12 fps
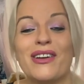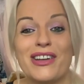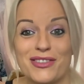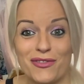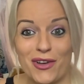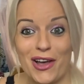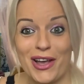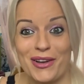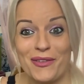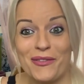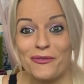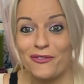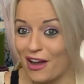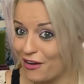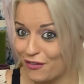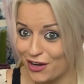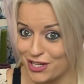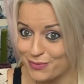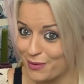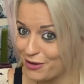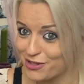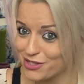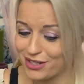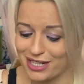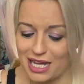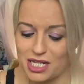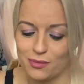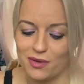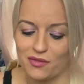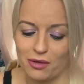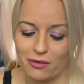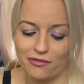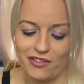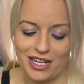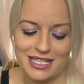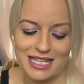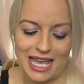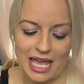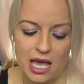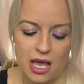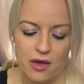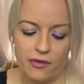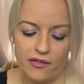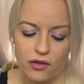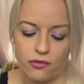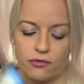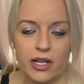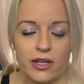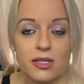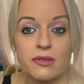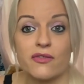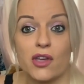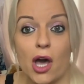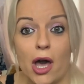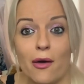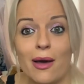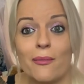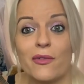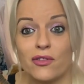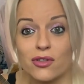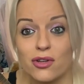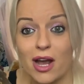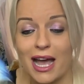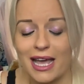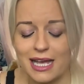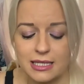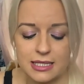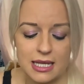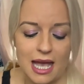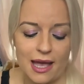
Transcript: very divine, very, very spiritual connection with your infinity, with your runes, with your O M, with your triads.